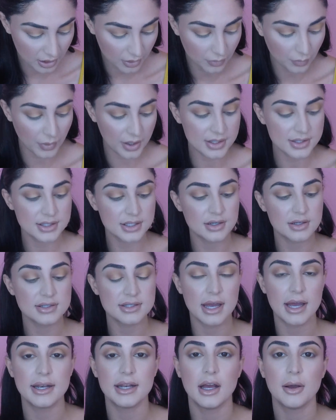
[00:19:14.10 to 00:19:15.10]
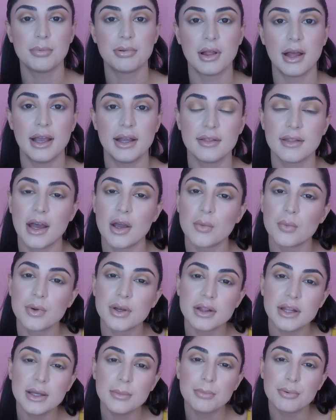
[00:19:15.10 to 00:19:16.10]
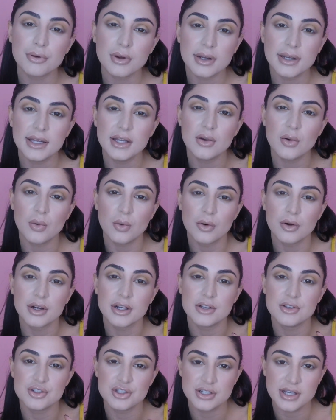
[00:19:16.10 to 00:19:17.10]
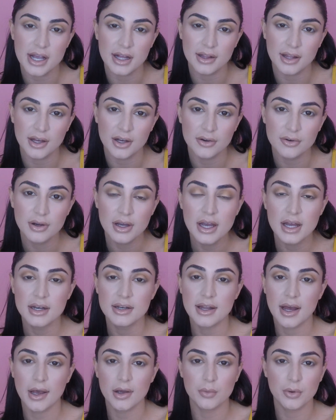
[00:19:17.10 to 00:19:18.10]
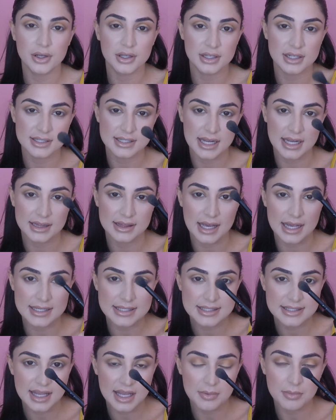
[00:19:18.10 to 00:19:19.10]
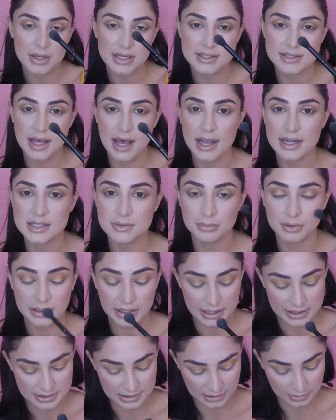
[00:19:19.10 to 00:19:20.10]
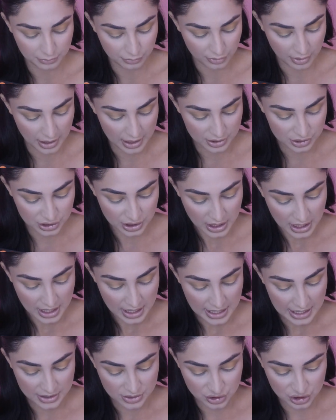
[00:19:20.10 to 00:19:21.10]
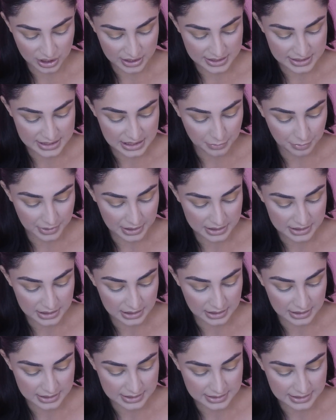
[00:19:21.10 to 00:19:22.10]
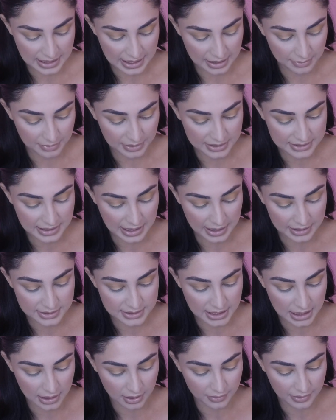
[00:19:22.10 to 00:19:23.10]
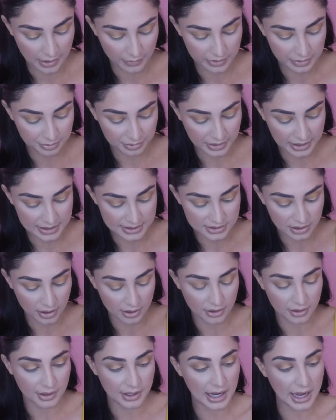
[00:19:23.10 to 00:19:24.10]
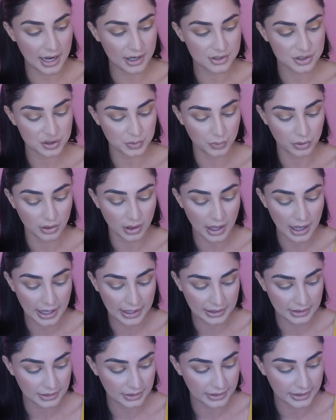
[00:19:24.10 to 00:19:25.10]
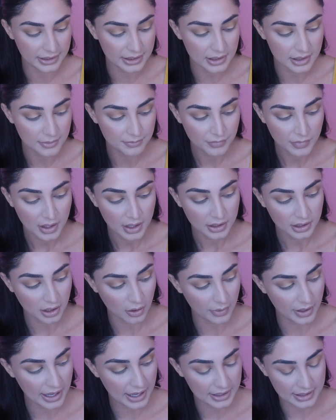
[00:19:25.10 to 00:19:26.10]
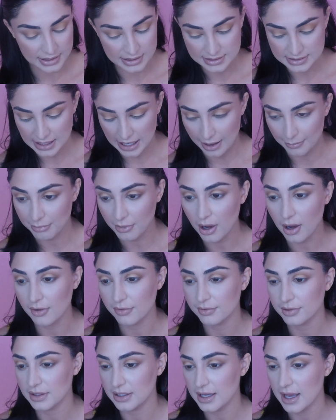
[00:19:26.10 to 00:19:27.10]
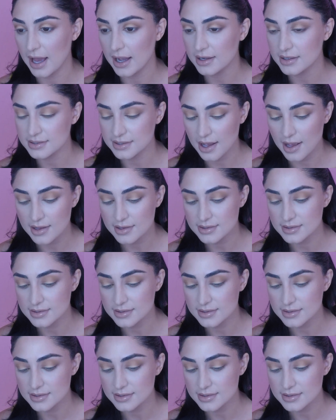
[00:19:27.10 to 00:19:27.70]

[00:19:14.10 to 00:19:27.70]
once you're done applying that really pretty orange yellow, now I want you to take that same exact blending brush and just dip into the same exact yellow that we placed on our actual eyelid. Go ahead and tap off the excess.